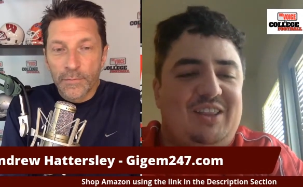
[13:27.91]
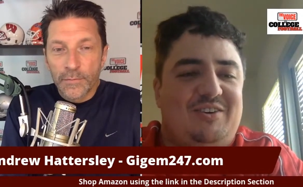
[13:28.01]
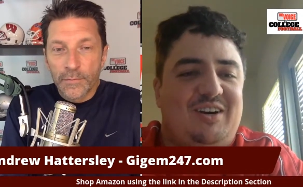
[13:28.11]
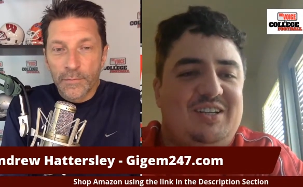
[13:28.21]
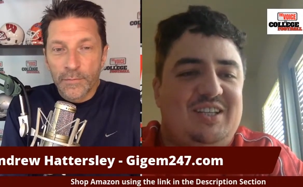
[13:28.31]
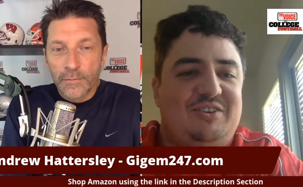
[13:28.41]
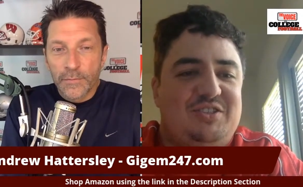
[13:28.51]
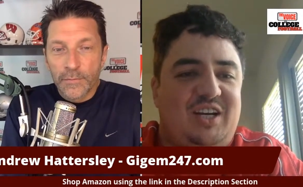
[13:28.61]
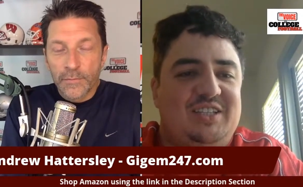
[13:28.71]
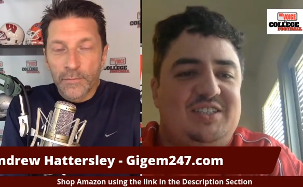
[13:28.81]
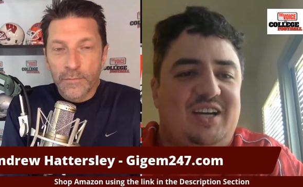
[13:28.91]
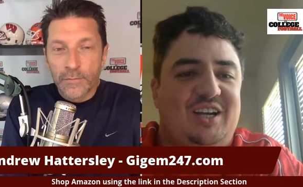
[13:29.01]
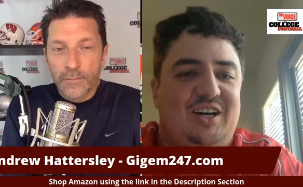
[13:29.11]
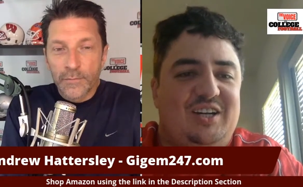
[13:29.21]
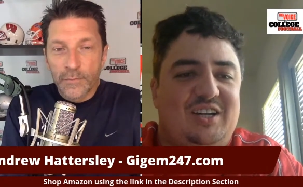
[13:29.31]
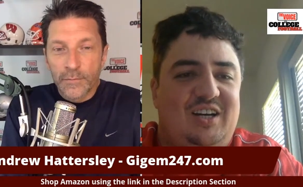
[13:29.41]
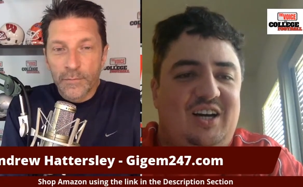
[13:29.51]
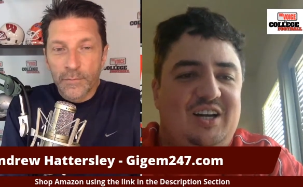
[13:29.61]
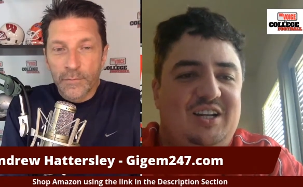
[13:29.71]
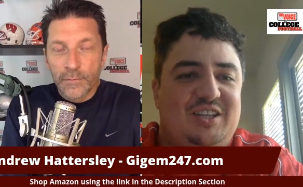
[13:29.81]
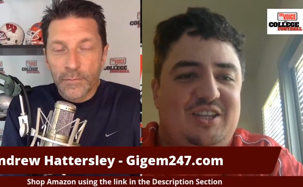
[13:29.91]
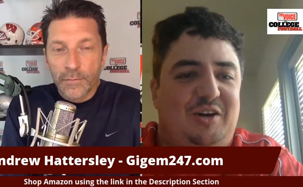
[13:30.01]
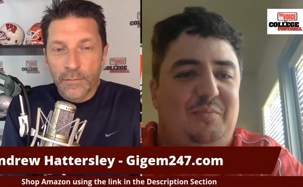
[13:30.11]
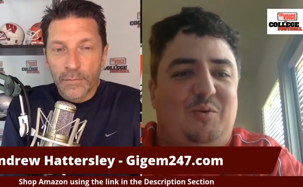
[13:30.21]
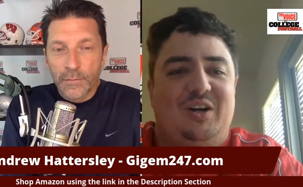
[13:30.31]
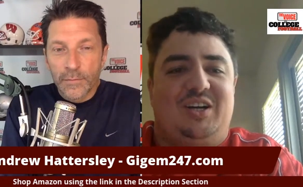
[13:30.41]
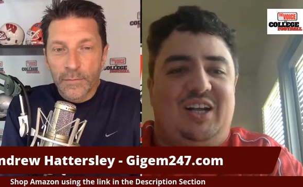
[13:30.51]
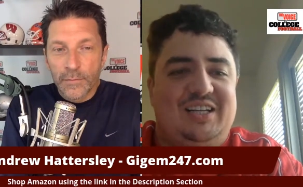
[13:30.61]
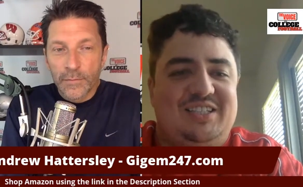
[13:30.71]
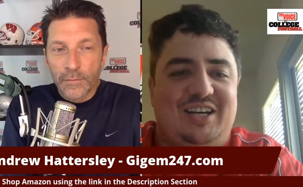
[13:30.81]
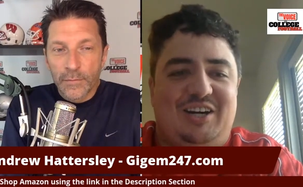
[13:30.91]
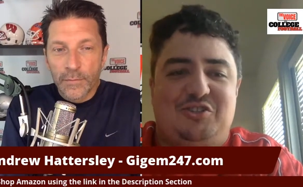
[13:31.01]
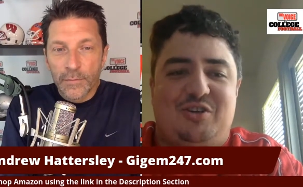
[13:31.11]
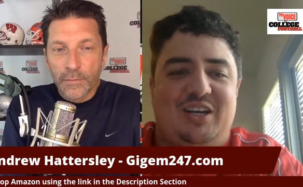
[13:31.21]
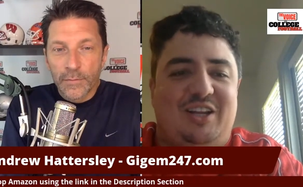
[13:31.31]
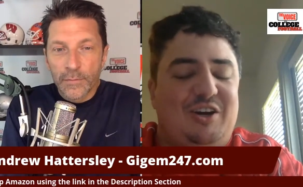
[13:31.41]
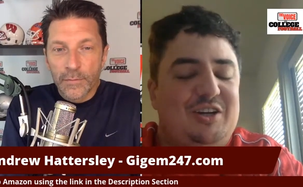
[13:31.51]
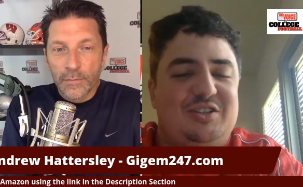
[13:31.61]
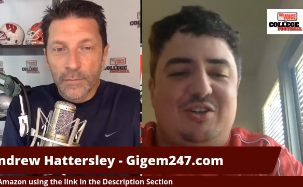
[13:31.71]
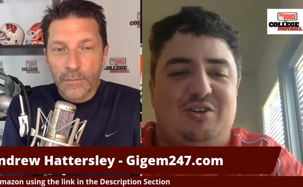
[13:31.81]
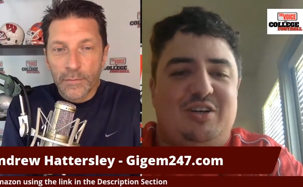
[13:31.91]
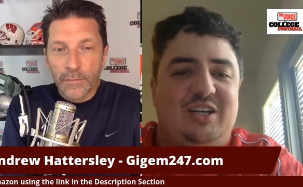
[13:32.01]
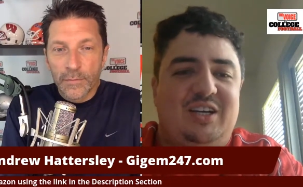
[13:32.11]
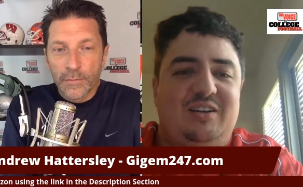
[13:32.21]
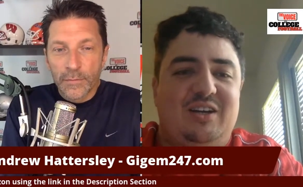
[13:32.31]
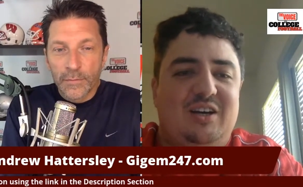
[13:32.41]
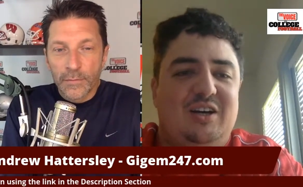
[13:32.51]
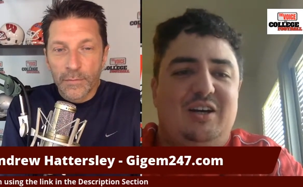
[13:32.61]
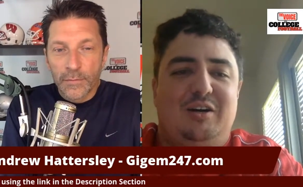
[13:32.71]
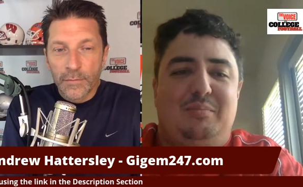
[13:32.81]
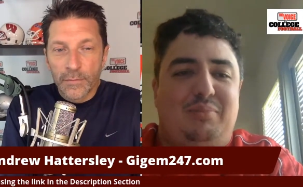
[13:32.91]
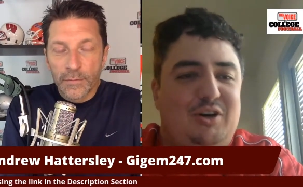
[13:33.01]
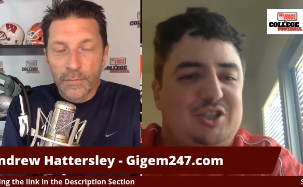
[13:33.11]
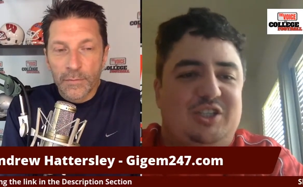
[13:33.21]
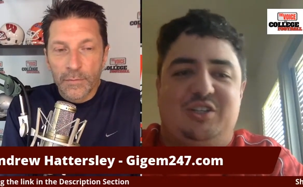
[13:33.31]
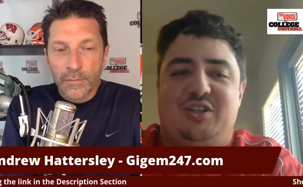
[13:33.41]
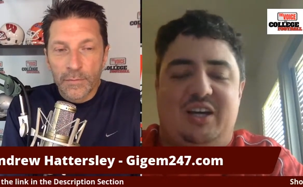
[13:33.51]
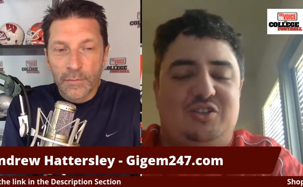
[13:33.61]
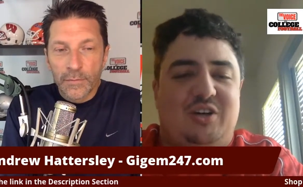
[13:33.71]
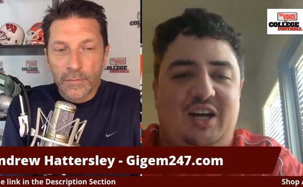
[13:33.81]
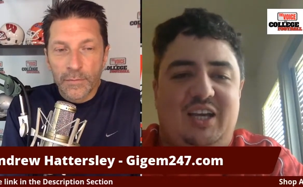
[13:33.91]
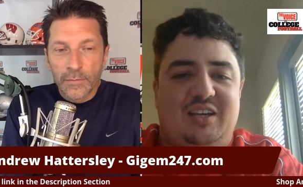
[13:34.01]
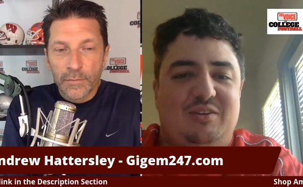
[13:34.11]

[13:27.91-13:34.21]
Speaker 1: got their sights set on the #1 class in the country, and they're going to certainly push and try to